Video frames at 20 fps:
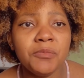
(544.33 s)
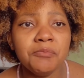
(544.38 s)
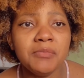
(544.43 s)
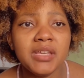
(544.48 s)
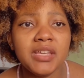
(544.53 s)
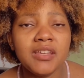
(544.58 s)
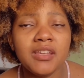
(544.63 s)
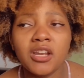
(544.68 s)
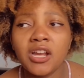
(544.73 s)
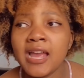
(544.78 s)

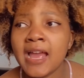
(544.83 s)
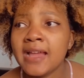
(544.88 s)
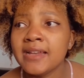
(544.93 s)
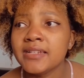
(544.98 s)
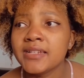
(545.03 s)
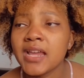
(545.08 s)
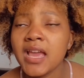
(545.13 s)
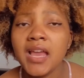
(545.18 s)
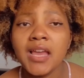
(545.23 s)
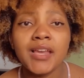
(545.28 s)
me,
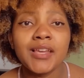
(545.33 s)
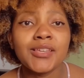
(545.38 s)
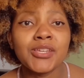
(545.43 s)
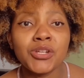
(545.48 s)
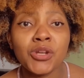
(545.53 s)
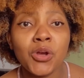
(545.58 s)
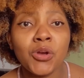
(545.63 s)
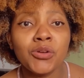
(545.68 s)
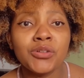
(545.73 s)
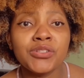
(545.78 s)
and you
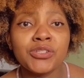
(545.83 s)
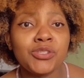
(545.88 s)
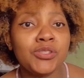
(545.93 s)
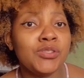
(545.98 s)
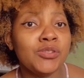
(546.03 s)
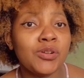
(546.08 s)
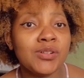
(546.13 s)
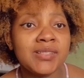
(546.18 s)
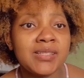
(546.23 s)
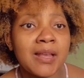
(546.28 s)
know, it's
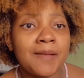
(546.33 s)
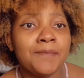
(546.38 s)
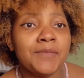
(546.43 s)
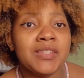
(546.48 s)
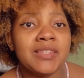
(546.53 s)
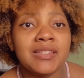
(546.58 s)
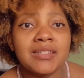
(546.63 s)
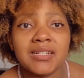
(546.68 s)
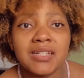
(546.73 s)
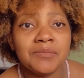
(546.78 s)
not
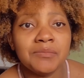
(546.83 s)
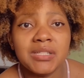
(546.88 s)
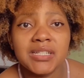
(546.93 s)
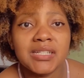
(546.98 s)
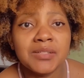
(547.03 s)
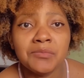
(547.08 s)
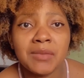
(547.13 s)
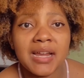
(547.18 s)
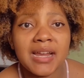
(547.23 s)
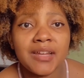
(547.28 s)
something that I need
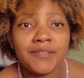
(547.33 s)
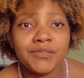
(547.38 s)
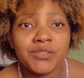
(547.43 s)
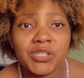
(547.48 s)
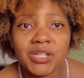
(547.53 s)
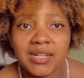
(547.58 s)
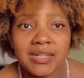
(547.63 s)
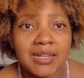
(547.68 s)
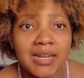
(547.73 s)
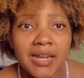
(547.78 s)
in my
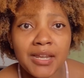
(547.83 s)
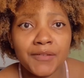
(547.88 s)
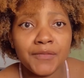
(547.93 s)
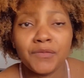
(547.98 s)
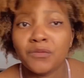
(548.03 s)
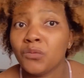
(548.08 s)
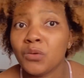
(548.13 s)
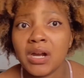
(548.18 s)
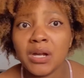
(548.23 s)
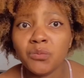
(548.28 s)
everyday life.
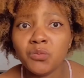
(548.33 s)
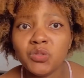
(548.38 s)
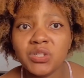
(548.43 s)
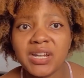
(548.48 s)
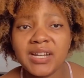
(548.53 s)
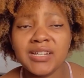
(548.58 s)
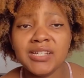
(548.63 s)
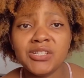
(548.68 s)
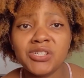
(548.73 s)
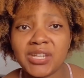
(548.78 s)
Why would
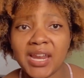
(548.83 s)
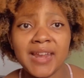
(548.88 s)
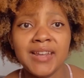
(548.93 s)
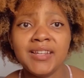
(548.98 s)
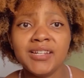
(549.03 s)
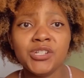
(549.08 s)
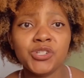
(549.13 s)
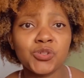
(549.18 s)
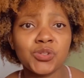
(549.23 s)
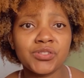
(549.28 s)
I
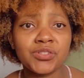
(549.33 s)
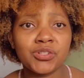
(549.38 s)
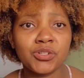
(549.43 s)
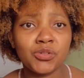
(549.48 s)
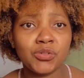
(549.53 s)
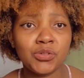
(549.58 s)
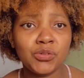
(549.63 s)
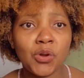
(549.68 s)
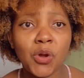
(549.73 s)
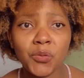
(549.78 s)
take interest
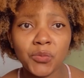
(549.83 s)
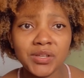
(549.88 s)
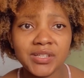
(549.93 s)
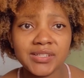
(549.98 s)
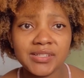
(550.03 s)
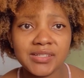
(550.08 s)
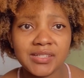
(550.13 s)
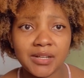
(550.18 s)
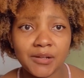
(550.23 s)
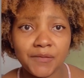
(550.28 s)
in
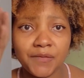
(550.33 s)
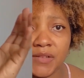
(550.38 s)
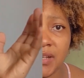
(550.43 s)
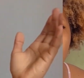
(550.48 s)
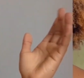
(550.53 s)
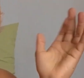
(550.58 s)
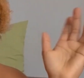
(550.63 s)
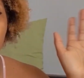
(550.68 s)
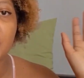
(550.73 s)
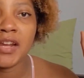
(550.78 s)
knowing stuff?
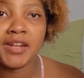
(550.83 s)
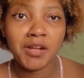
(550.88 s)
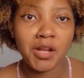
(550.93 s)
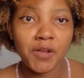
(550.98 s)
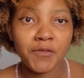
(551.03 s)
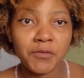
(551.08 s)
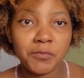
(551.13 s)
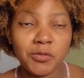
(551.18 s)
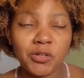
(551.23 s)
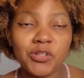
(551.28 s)
Another thing I
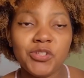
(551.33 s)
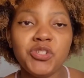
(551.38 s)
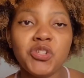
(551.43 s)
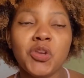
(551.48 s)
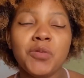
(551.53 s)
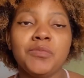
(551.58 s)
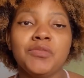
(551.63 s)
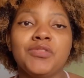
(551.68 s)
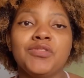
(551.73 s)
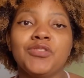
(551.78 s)
love about
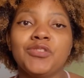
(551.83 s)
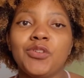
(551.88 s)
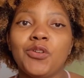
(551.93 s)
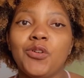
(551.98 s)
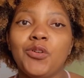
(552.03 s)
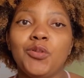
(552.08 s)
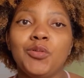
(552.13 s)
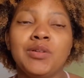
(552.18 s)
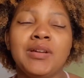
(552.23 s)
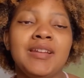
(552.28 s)
Germans,
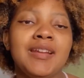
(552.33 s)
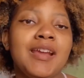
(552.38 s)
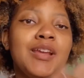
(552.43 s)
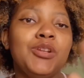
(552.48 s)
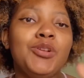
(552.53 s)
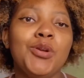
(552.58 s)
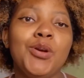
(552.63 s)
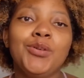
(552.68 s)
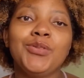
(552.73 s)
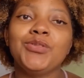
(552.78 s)
yo, and
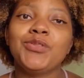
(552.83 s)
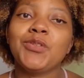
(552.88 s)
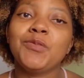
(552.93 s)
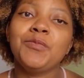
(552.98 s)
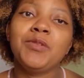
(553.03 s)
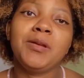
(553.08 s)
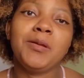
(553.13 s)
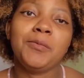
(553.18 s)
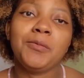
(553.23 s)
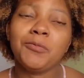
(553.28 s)
I know so
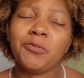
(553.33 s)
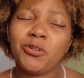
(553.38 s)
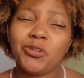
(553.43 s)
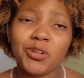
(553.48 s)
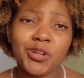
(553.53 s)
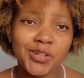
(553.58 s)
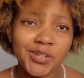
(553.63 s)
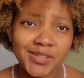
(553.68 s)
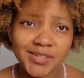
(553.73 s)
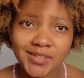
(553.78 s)
many people are
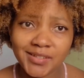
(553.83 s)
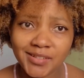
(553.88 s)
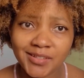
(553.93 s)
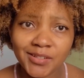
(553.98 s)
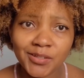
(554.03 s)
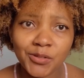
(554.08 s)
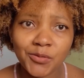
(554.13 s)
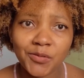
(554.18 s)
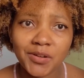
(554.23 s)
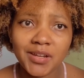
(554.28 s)
going to
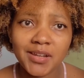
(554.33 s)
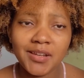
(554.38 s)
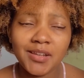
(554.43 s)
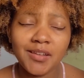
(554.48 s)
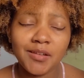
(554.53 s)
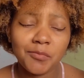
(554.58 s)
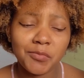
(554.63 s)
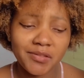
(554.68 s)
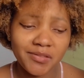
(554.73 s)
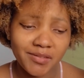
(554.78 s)

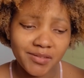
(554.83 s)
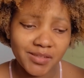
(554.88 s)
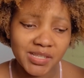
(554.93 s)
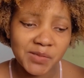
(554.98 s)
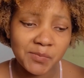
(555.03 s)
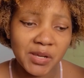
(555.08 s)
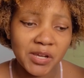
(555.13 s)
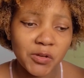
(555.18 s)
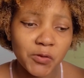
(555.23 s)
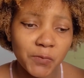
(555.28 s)
disagree, but this
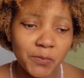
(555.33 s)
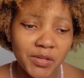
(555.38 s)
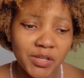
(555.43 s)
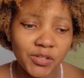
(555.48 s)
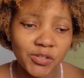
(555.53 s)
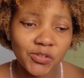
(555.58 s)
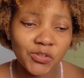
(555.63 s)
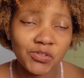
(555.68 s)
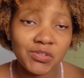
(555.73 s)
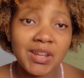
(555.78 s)
is my
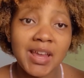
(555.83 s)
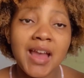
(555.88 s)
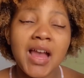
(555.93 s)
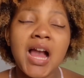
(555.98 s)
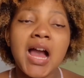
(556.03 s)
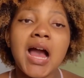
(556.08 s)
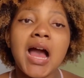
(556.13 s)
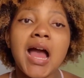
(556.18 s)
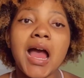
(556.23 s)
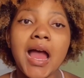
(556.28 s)
opinion.
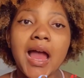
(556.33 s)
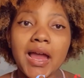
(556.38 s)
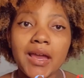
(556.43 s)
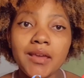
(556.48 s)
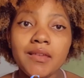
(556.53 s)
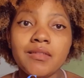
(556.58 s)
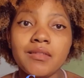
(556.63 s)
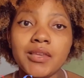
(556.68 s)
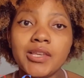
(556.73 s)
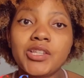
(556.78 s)

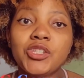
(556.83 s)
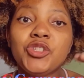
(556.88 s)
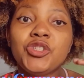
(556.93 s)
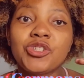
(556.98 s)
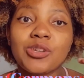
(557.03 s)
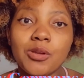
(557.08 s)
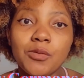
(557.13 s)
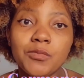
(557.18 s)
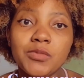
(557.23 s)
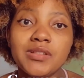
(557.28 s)
I think
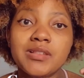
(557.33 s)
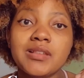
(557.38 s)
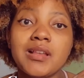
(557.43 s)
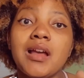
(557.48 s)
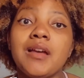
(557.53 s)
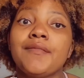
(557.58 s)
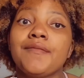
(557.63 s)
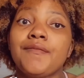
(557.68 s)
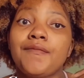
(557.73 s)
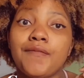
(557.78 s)
Germans
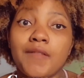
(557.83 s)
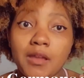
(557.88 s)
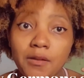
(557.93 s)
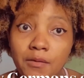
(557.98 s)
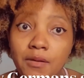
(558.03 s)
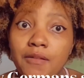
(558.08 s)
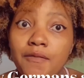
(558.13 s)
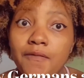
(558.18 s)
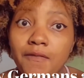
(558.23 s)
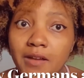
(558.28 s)
are
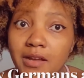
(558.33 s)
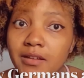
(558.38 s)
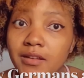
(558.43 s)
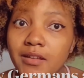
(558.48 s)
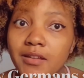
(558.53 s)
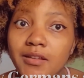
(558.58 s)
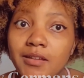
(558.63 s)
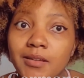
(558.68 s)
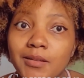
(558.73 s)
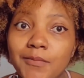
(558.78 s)
very
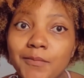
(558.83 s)
funny.